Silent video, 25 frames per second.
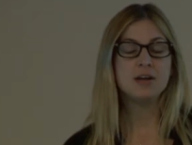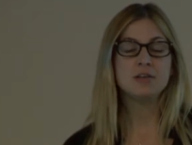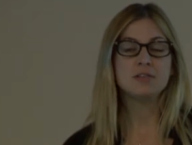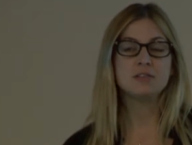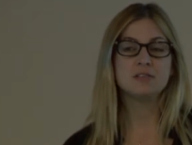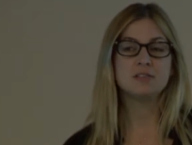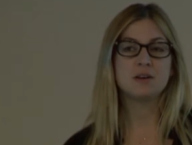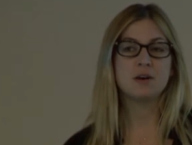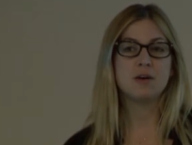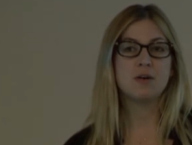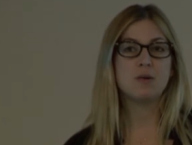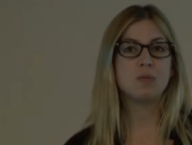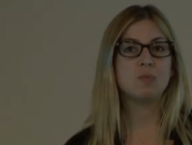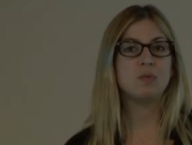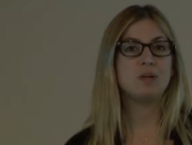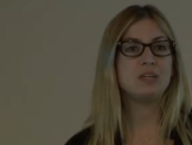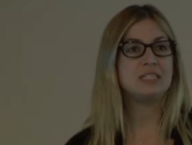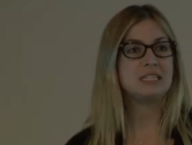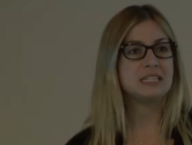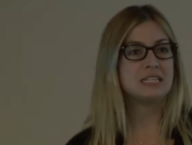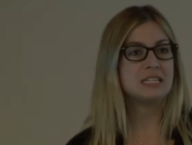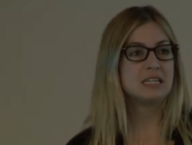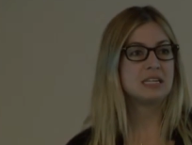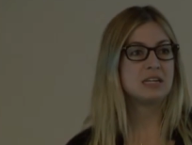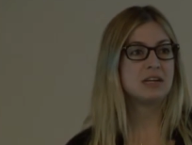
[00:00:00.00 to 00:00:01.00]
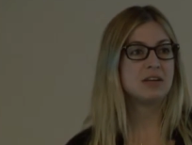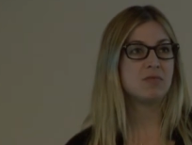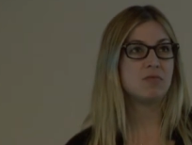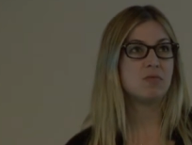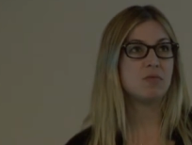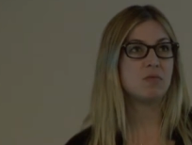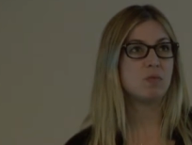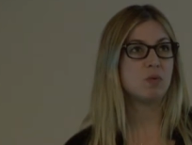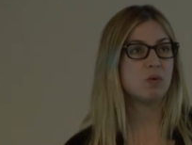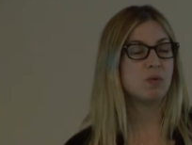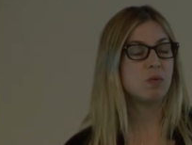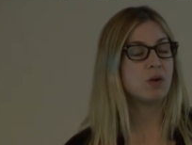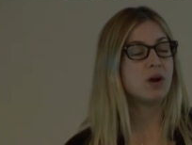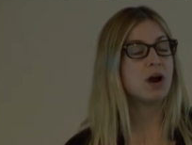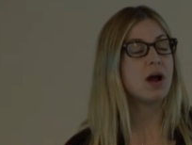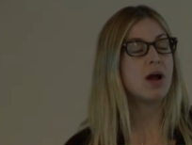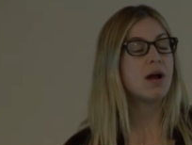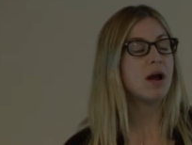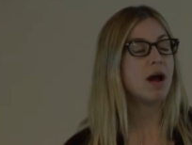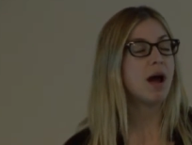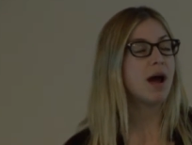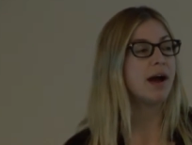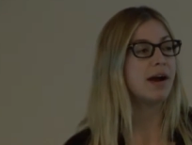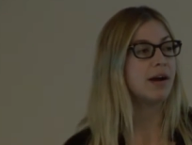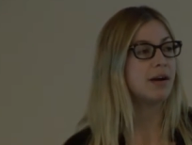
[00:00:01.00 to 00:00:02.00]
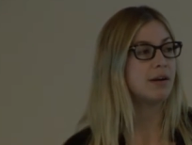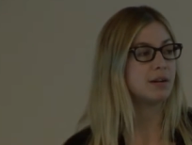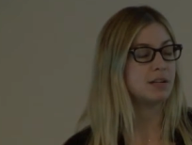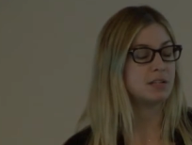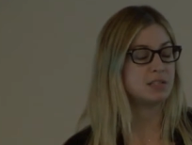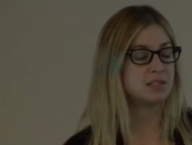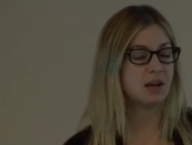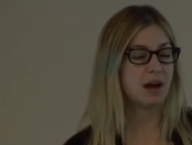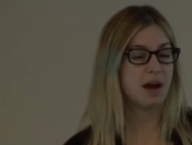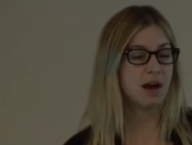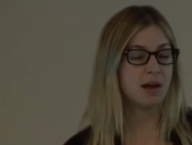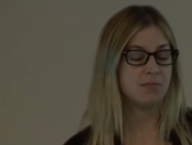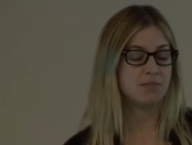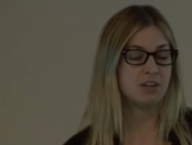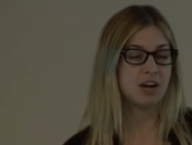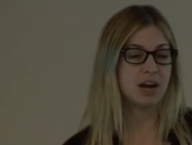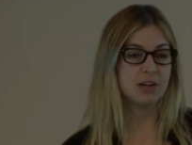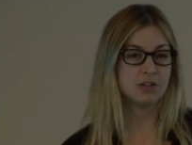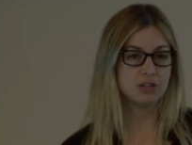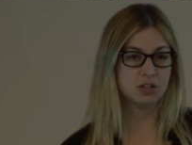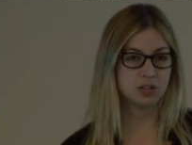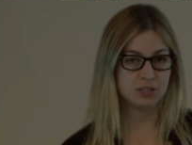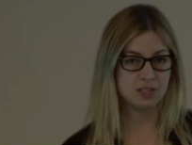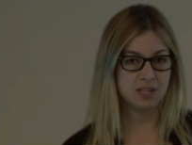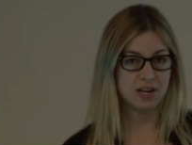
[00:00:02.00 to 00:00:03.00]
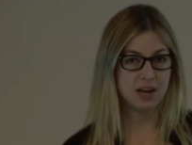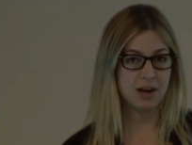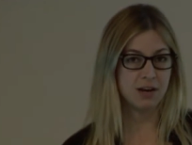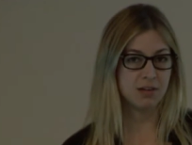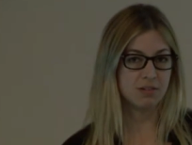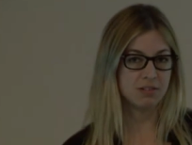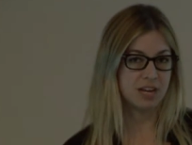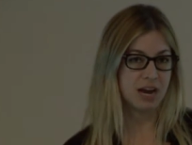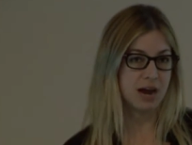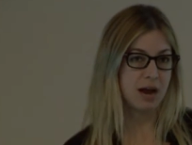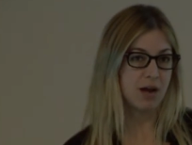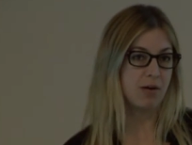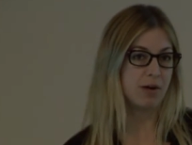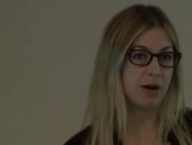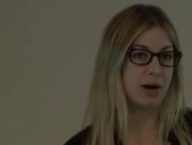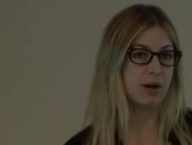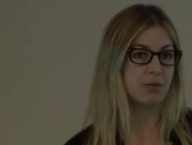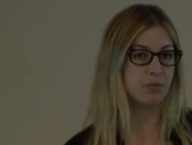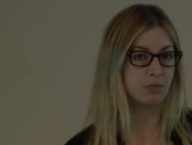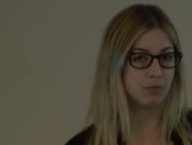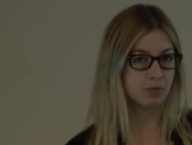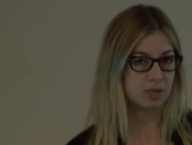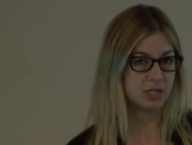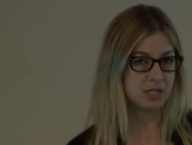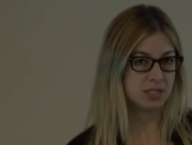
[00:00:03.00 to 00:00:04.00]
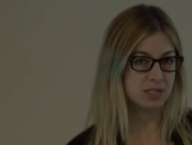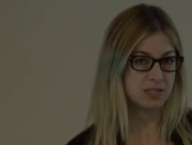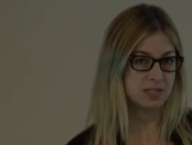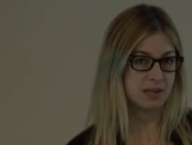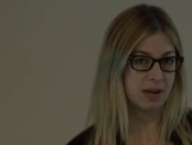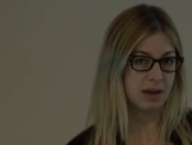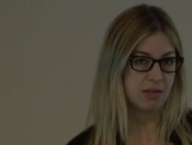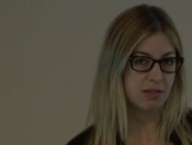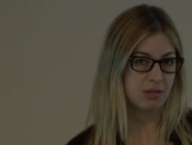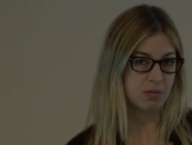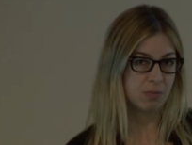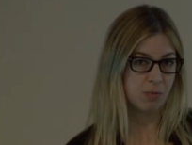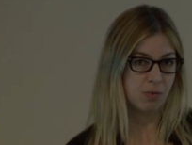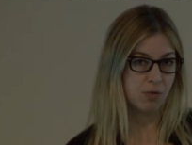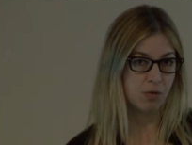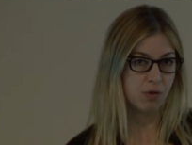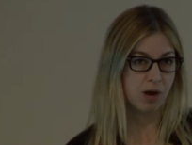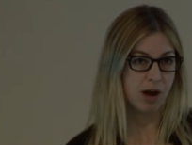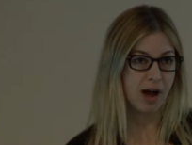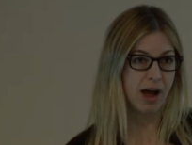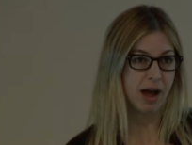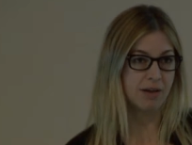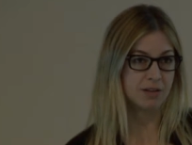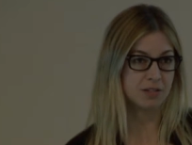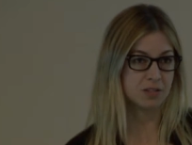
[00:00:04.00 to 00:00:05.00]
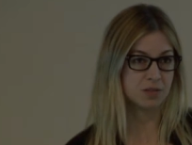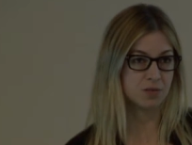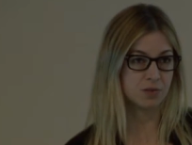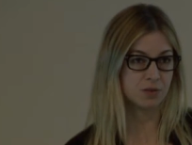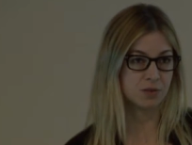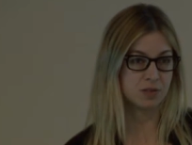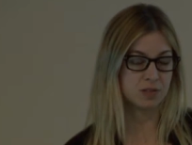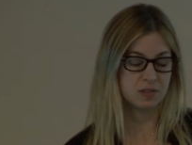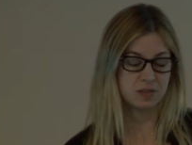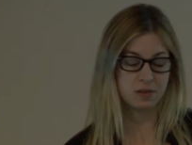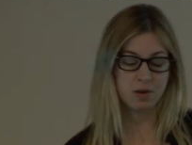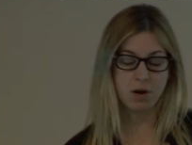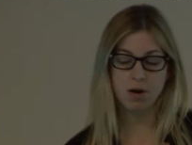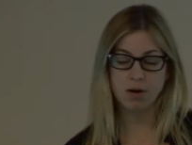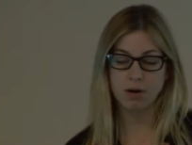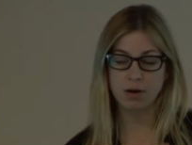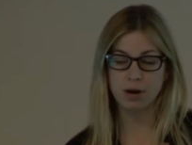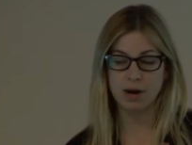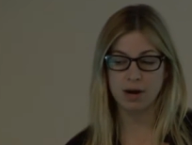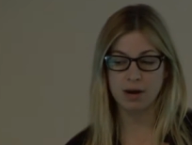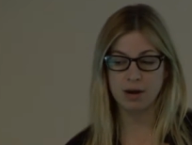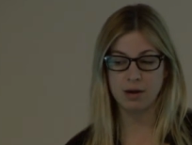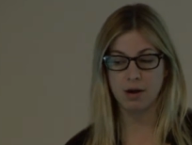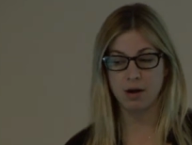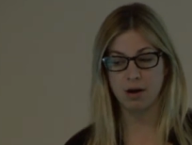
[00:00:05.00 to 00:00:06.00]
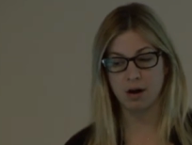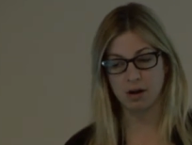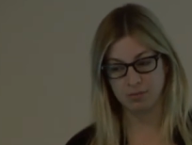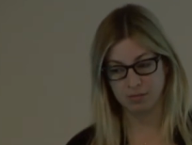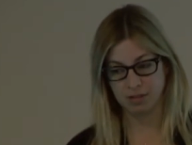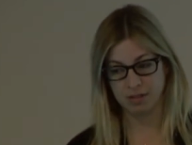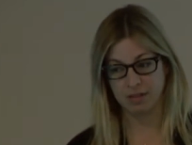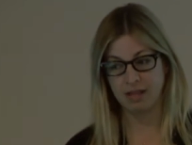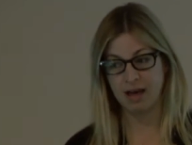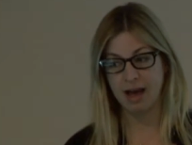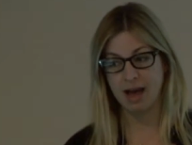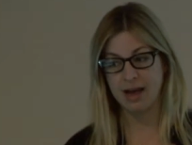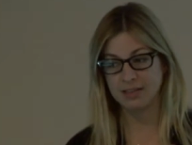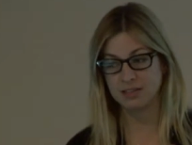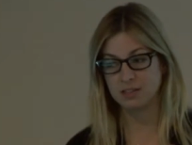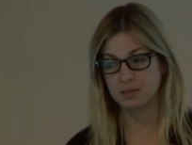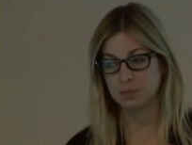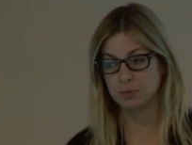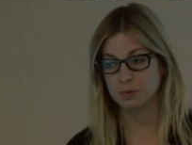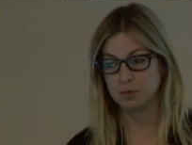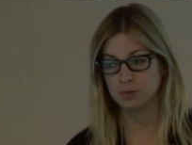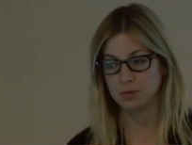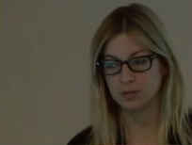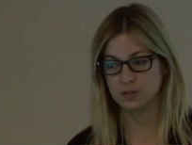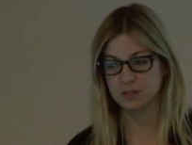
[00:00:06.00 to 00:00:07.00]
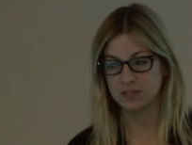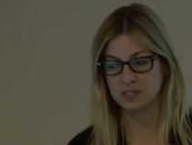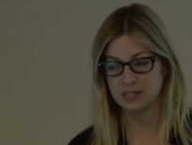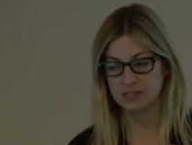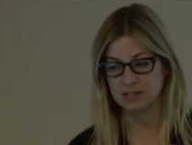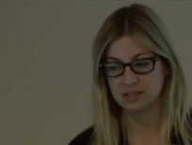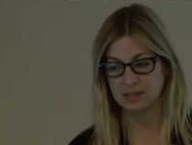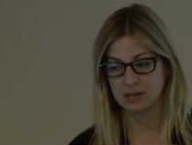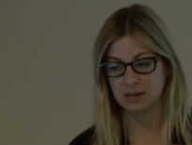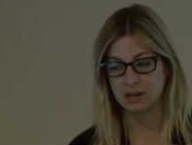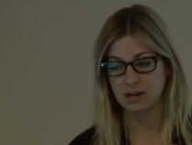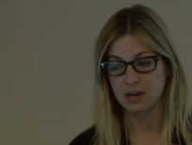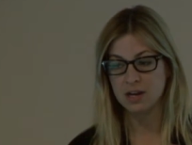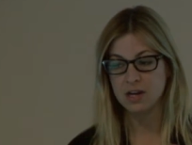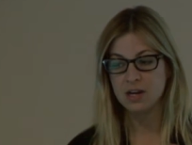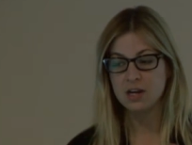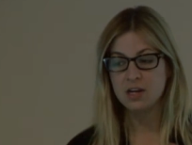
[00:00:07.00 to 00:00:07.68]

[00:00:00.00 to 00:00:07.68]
So we didn't we were not hired in time to actually tear down and redesign the pool house for this current or the last pool season.